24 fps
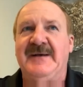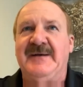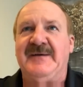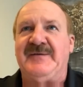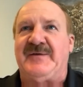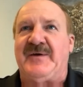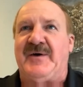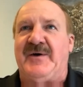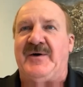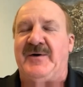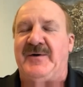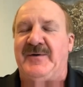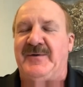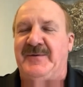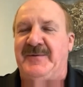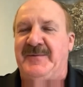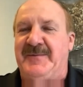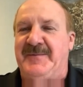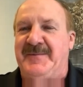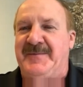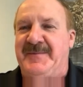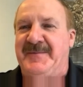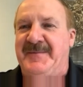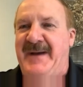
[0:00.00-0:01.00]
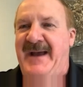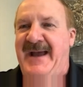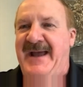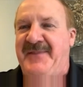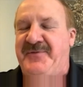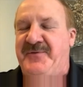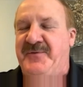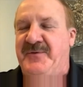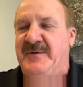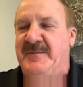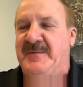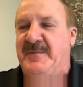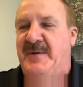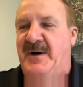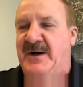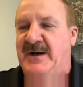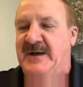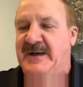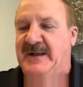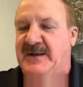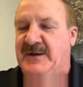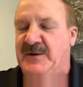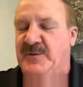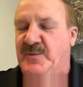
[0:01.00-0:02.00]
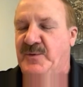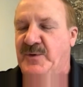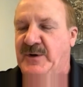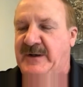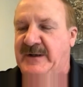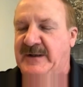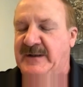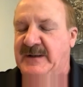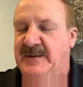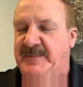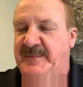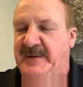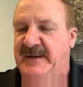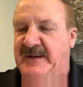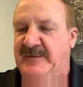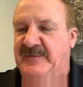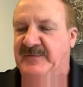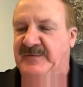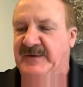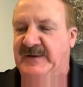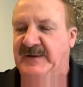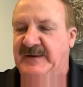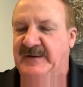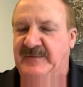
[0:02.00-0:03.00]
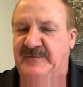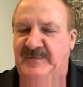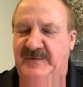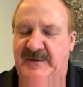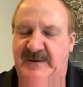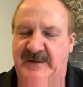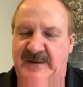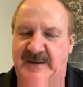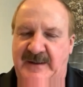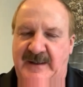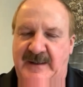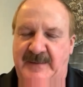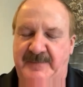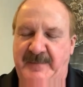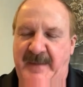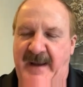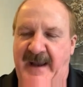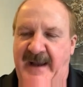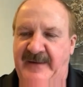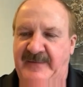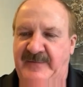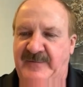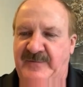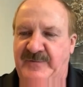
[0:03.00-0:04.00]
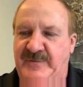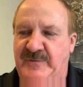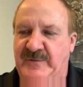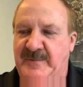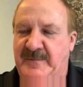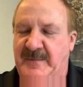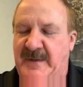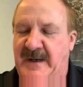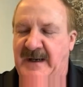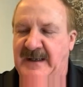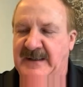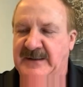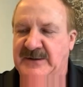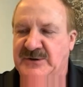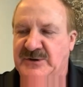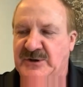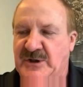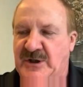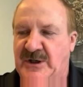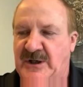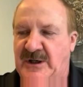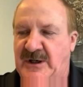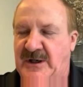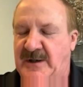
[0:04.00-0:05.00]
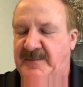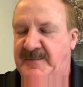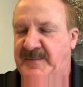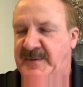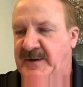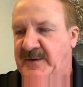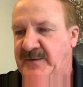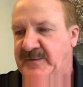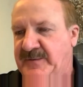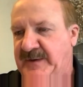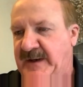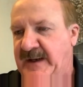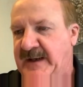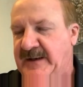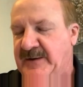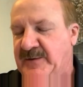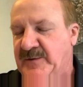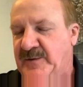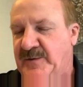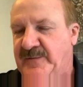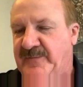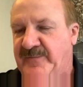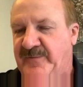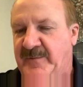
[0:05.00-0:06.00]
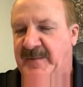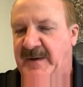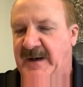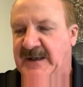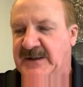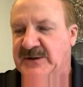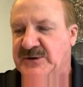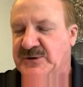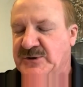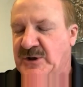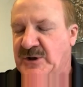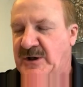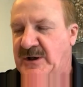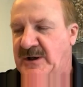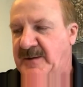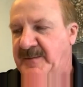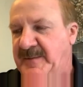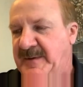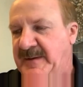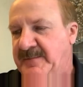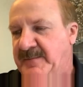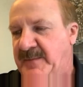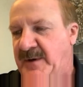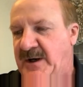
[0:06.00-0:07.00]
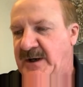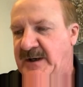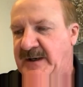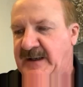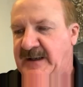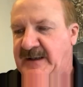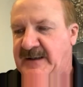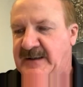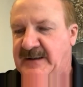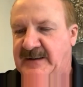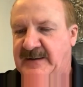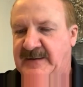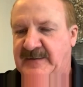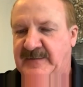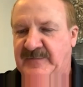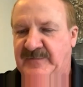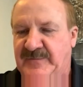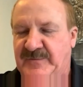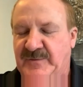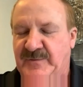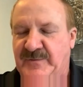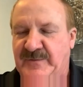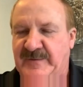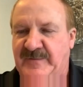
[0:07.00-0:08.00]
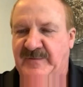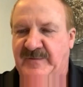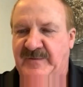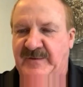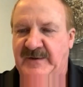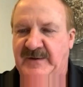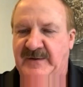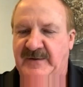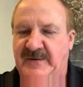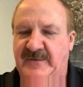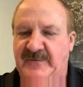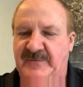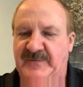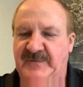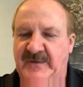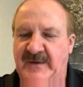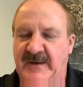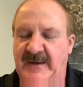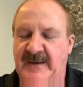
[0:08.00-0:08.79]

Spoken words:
So Matthew and Monica work in the business. Matt's doing my job, or taking over my job, and Monica is doing Sil's.